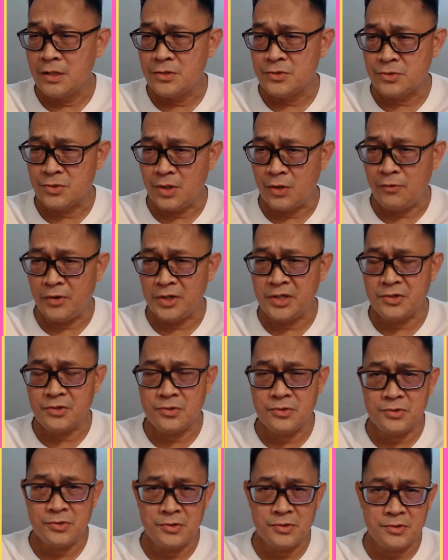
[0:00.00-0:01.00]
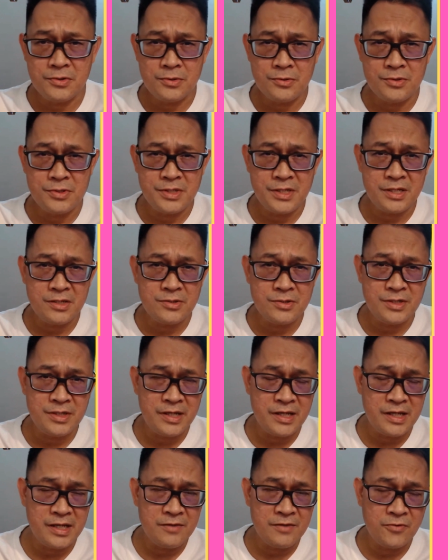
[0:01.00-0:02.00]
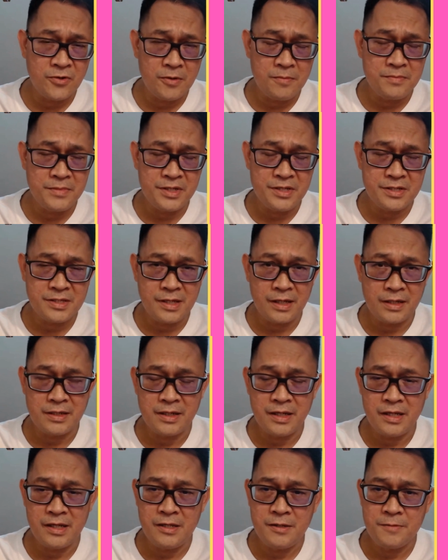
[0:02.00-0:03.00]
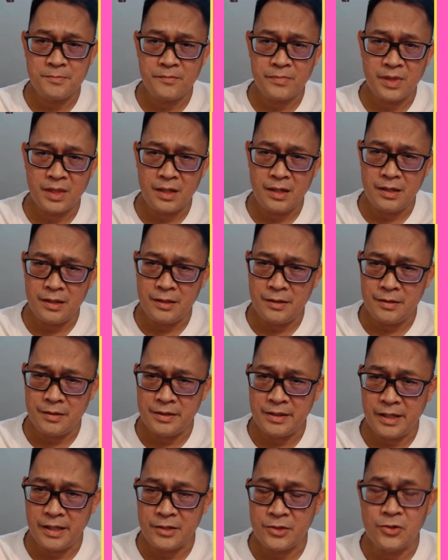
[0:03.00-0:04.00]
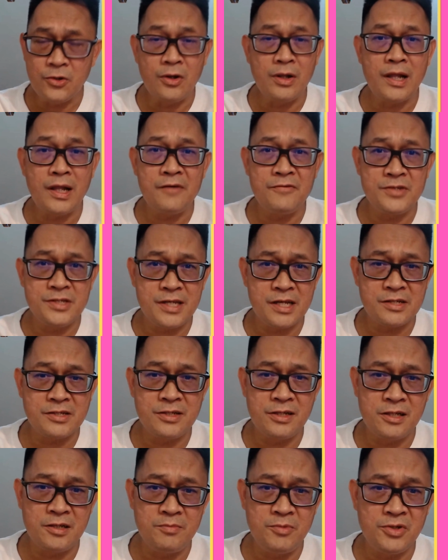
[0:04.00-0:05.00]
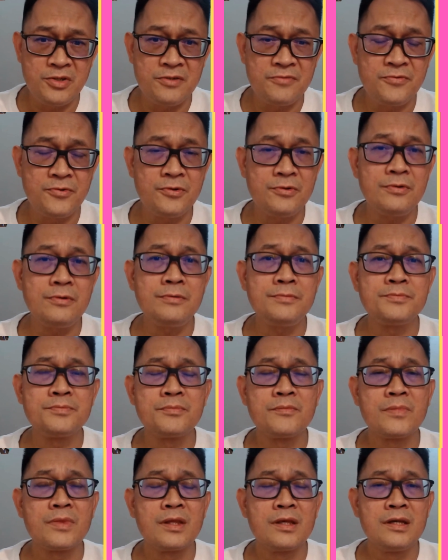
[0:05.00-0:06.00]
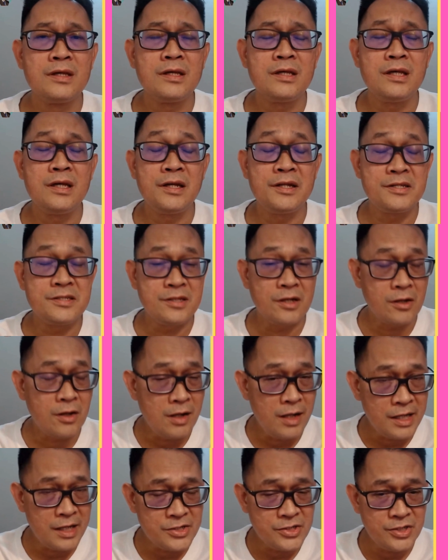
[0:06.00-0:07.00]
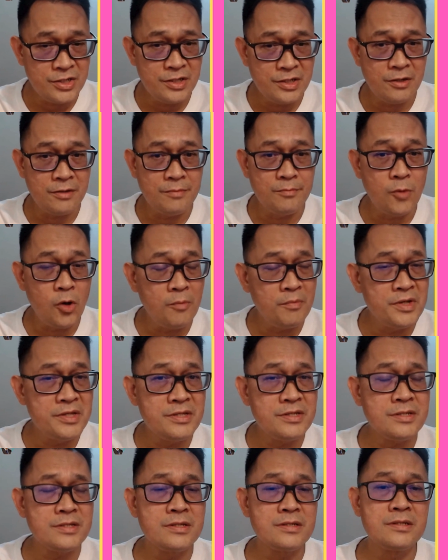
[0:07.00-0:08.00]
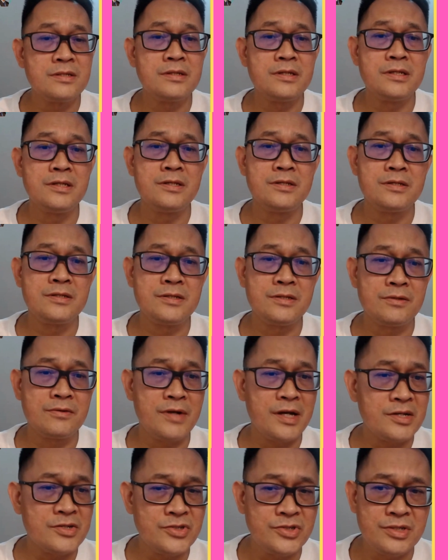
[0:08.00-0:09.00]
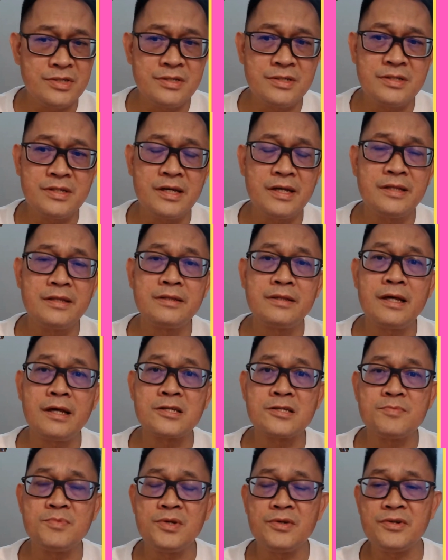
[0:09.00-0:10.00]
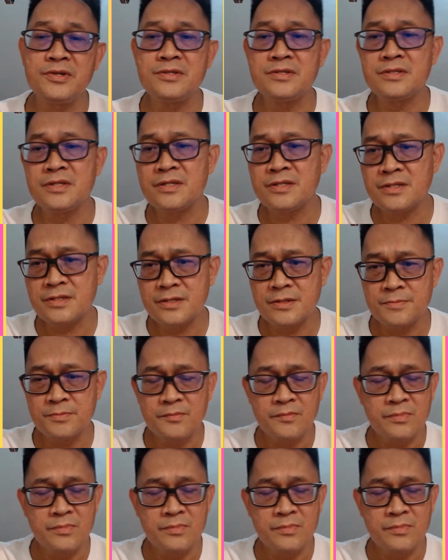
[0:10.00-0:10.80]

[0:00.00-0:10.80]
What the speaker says: so I want you to see today from this Sunday that your life is actually beautiful. It is a collection of moments, interactions, and experiences